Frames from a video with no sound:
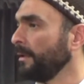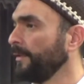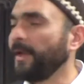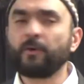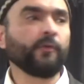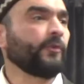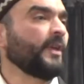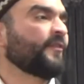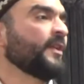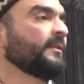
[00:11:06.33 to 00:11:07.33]
They are also
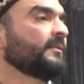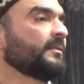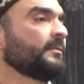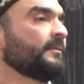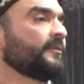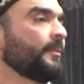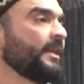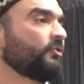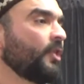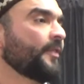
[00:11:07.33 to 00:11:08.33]
different from
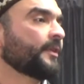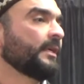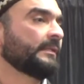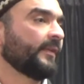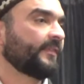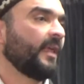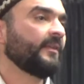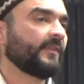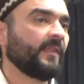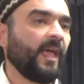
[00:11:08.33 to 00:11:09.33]
each other in the
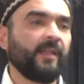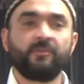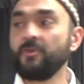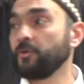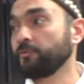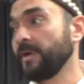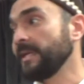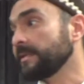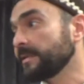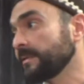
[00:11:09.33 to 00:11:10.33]
sense that your
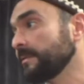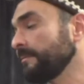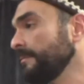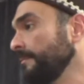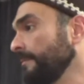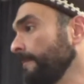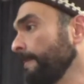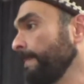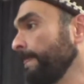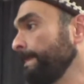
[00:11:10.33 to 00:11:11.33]
race,
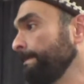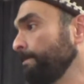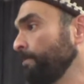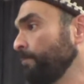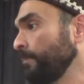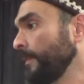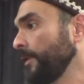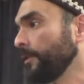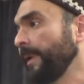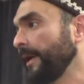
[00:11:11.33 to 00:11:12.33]

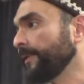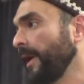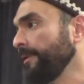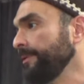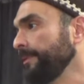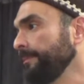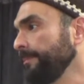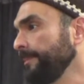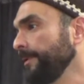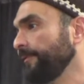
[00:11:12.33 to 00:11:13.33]
your background,
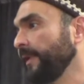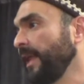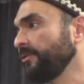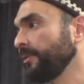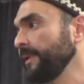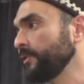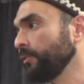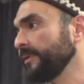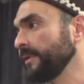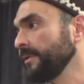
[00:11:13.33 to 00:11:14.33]
your financial
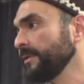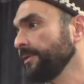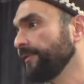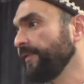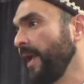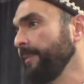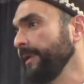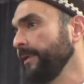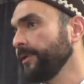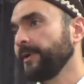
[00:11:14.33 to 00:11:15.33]
resources, your
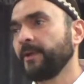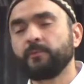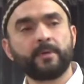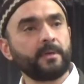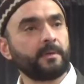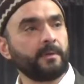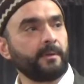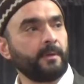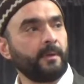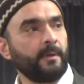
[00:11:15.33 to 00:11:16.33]
family, your network,
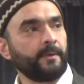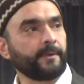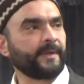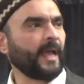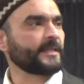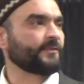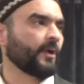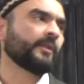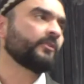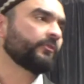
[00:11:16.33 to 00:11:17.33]
your dad's
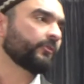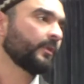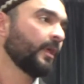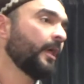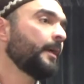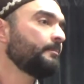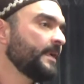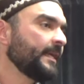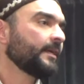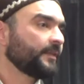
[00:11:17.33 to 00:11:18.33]
friends
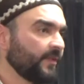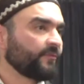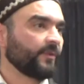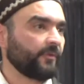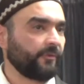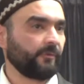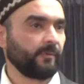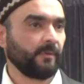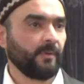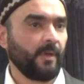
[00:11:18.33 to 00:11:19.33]
make a
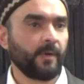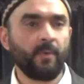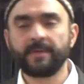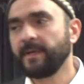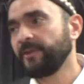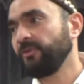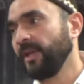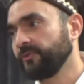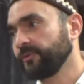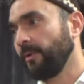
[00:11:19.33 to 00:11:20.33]
difference on whether or not you
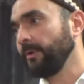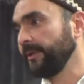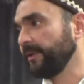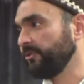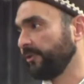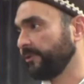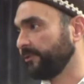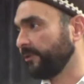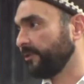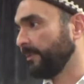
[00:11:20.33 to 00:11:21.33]
get trouble in the
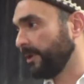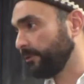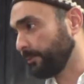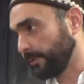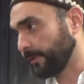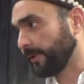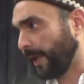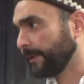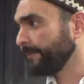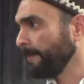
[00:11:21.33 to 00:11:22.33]
justice system in this world or not.